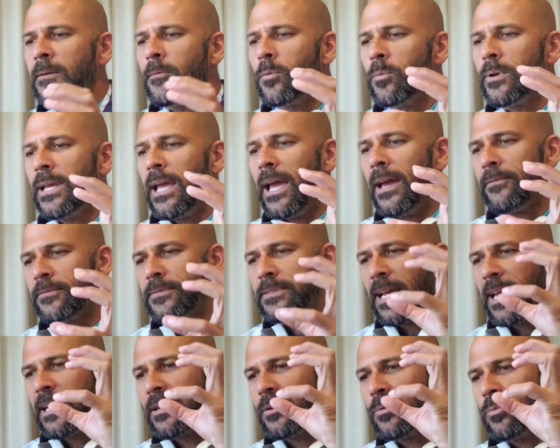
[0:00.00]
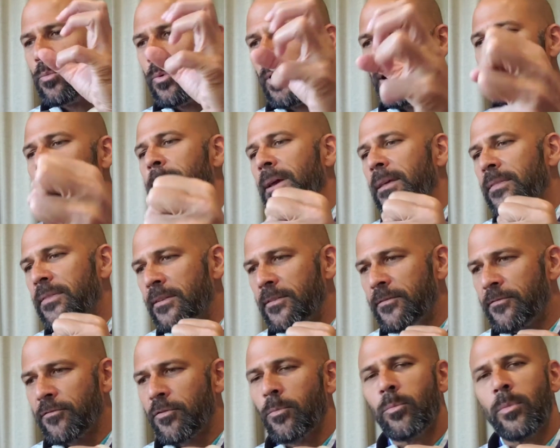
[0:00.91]
We have taken one
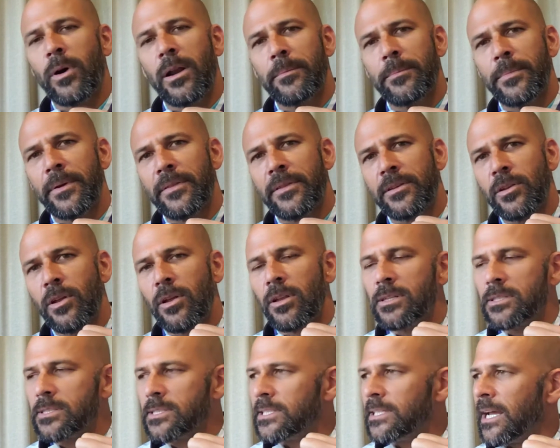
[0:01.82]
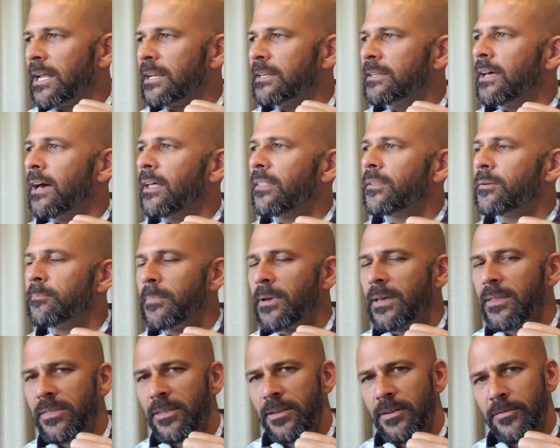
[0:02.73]
method from one methodology, another
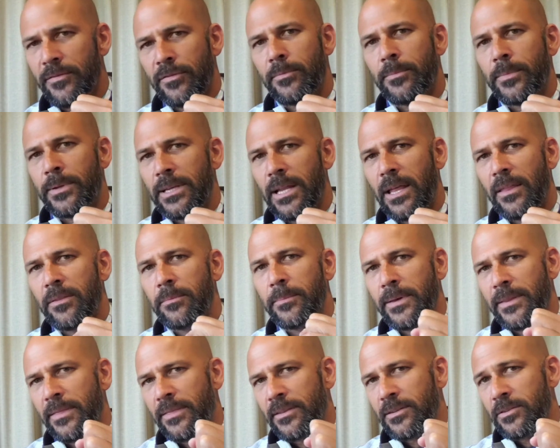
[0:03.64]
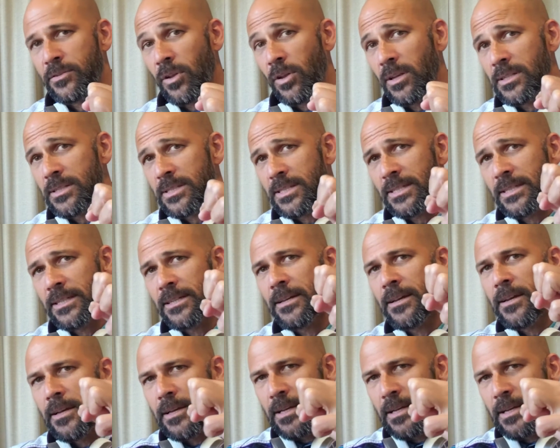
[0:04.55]
method from another methodology,